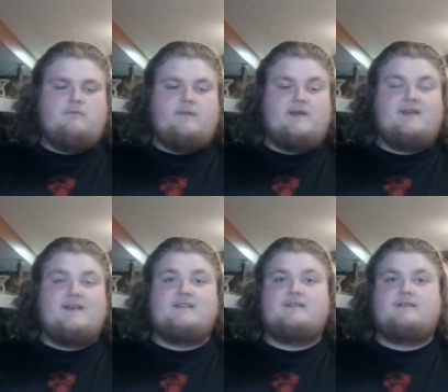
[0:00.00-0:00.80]
I
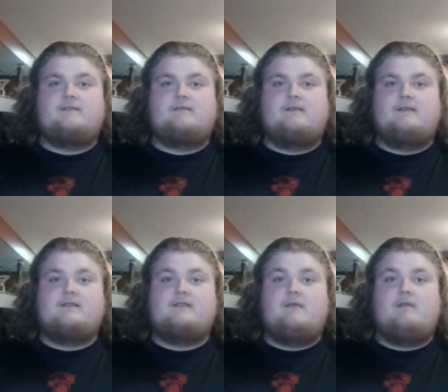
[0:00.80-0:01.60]
guess the
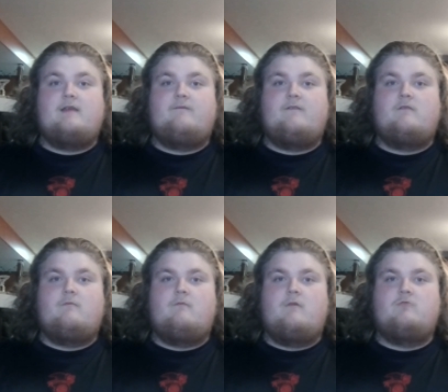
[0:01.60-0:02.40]
same thing I feel,
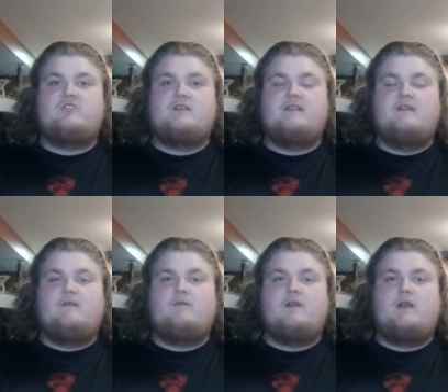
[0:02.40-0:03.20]
emotions and
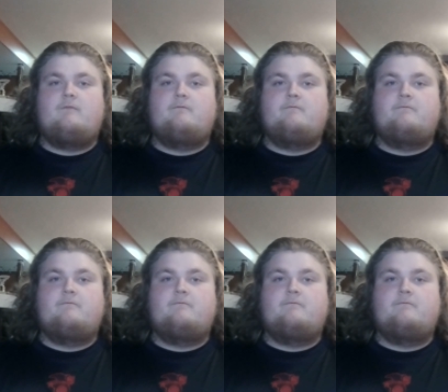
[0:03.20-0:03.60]
everything.